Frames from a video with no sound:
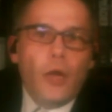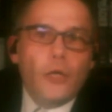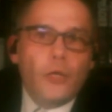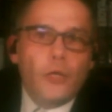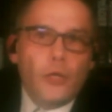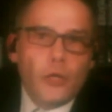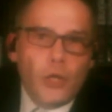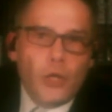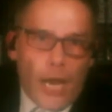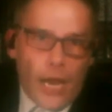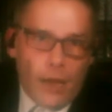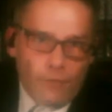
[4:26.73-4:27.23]
I
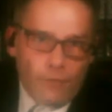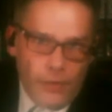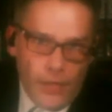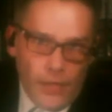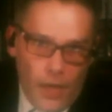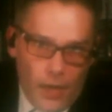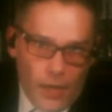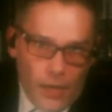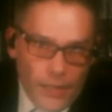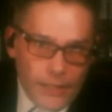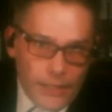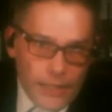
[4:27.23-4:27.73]
could have
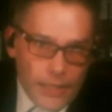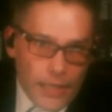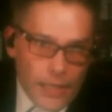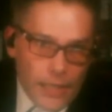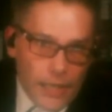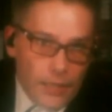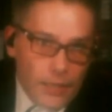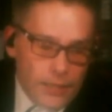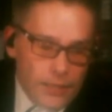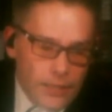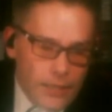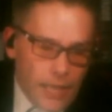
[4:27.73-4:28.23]
the
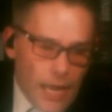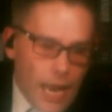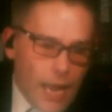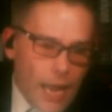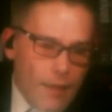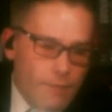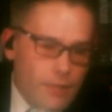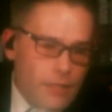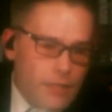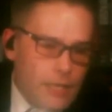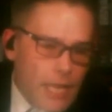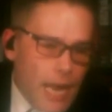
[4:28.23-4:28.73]
idea to
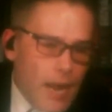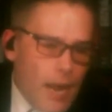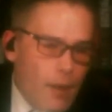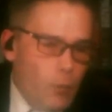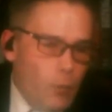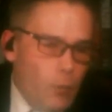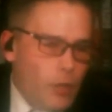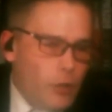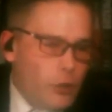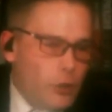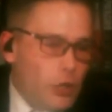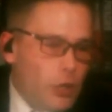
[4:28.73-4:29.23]
have a
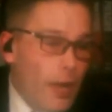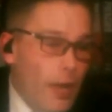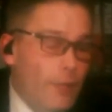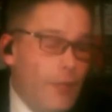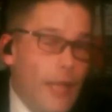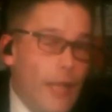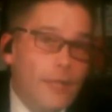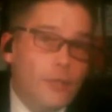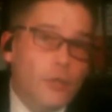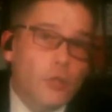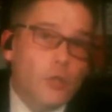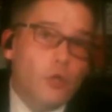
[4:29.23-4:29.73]
sandwich,
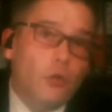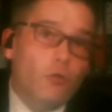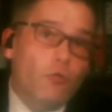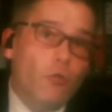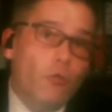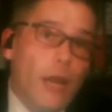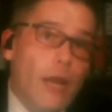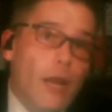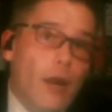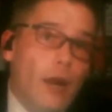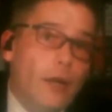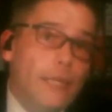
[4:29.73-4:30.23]
and that's a
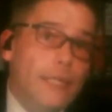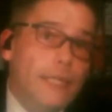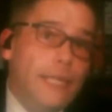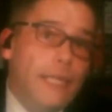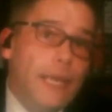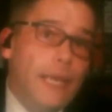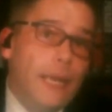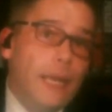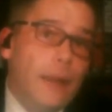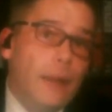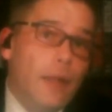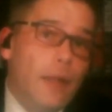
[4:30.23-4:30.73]
great
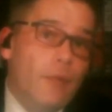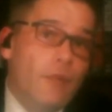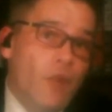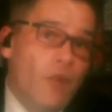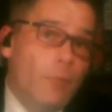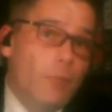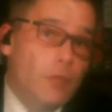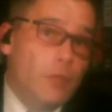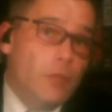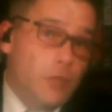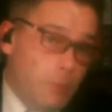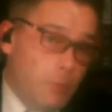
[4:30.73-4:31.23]
idea. If
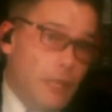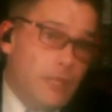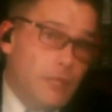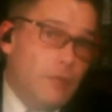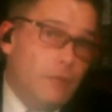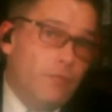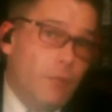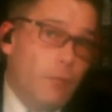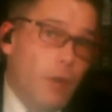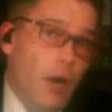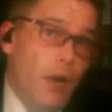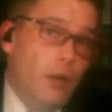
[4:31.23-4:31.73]
I'm
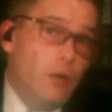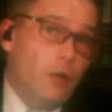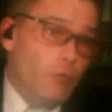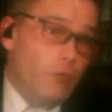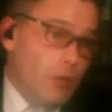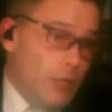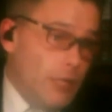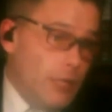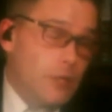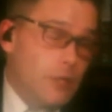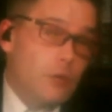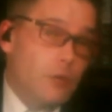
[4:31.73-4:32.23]
especially if I'm
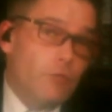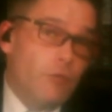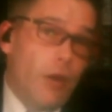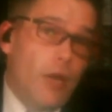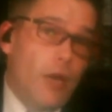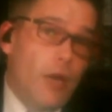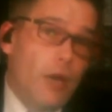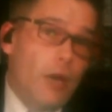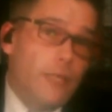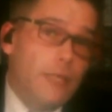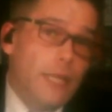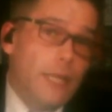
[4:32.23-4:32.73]
hungry, it's a
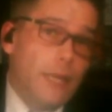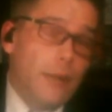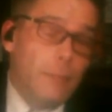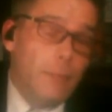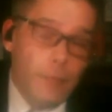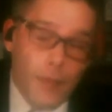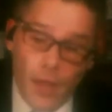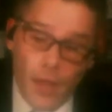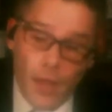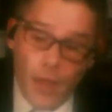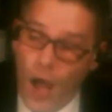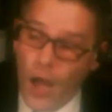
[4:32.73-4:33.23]
great idea.
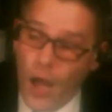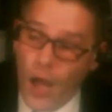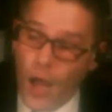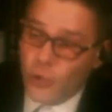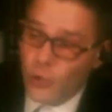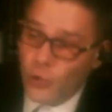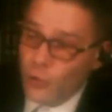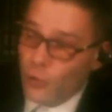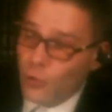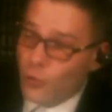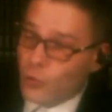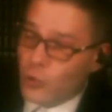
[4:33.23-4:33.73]
I
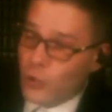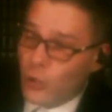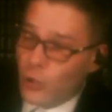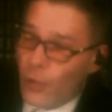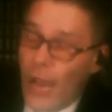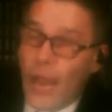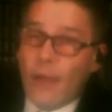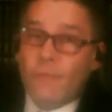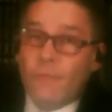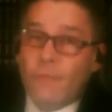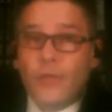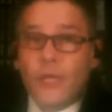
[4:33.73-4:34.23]
could mm. also
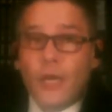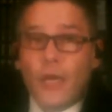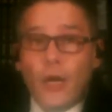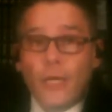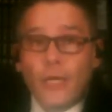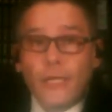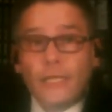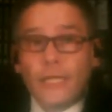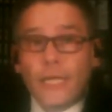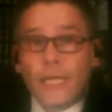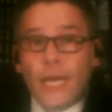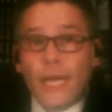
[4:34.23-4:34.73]
have the
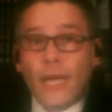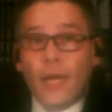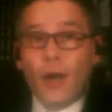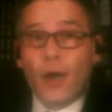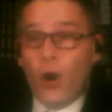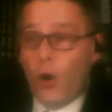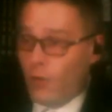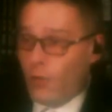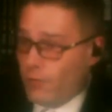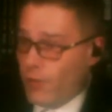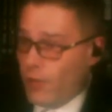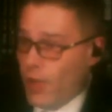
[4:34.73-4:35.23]
idea
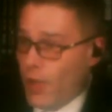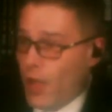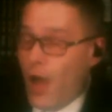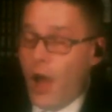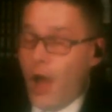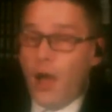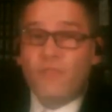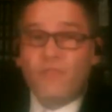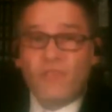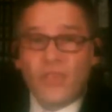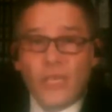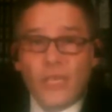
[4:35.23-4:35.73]
of,
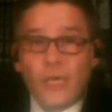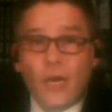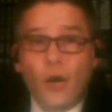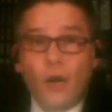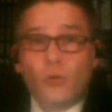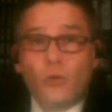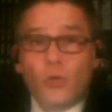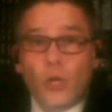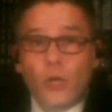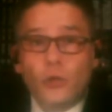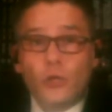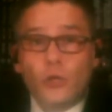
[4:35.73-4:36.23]
I think
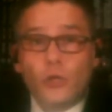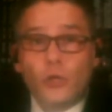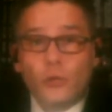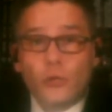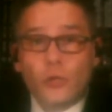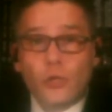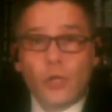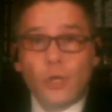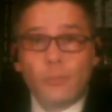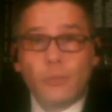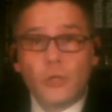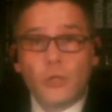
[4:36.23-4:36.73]
I'll go
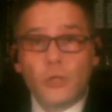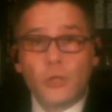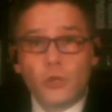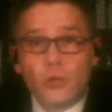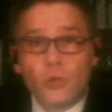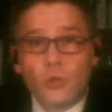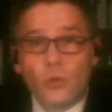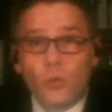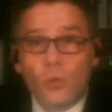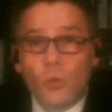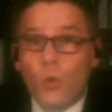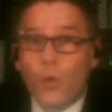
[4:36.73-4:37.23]
shoot up at
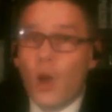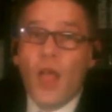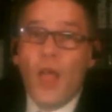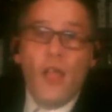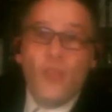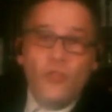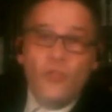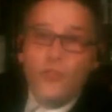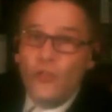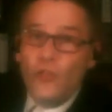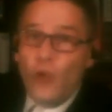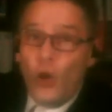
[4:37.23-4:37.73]
school.
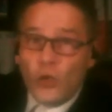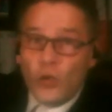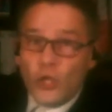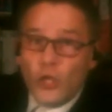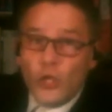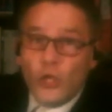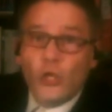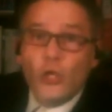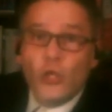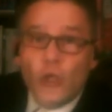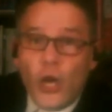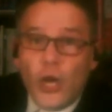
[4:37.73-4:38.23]
Not
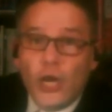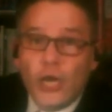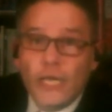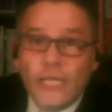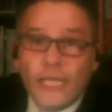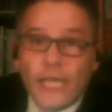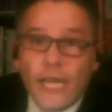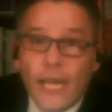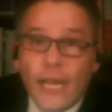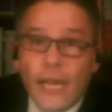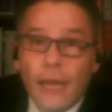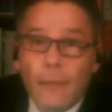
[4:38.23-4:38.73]
a good
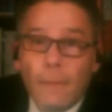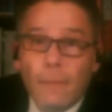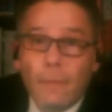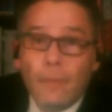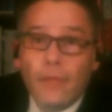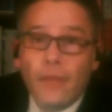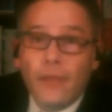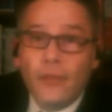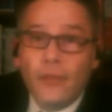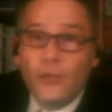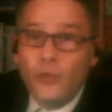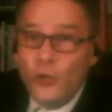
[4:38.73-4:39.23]
idea.
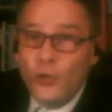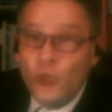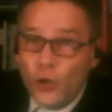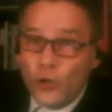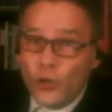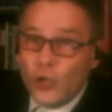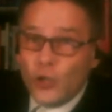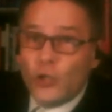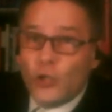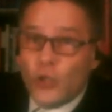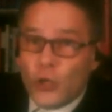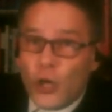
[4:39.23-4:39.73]

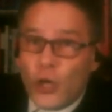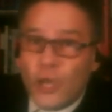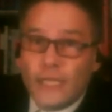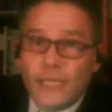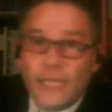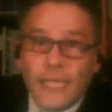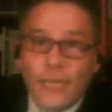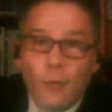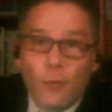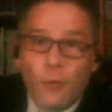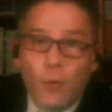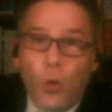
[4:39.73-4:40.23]
Not a good
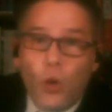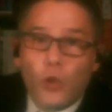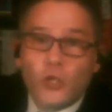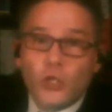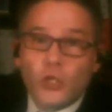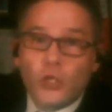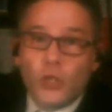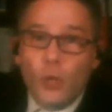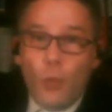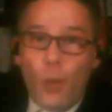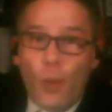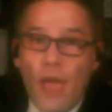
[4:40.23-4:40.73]
idea
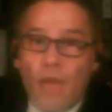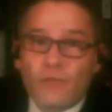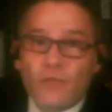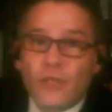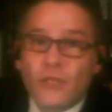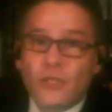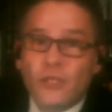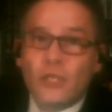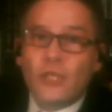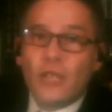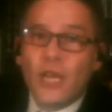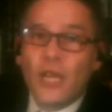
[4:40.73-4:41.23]

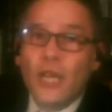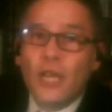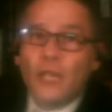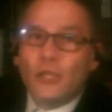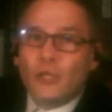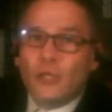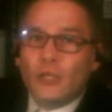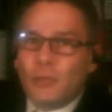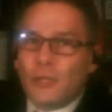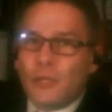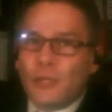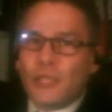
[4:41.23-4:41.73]
whatsoever. Yeah. Just,
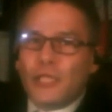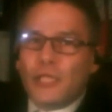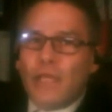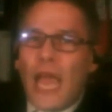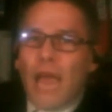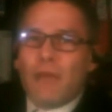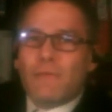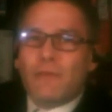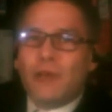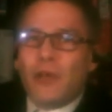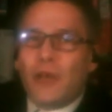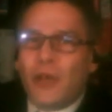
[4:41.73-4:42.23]
just, because yeah.
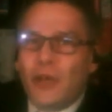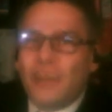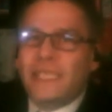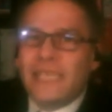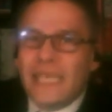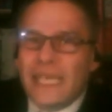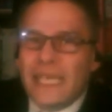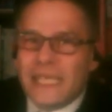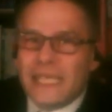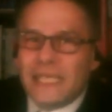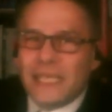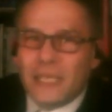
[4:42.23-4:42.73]
you have an
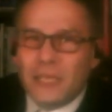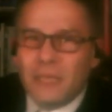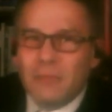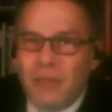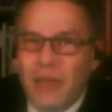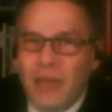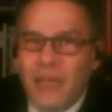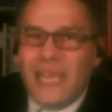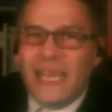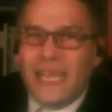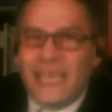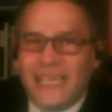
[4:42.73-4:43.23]
idea
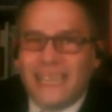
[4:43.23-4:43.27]
doesn't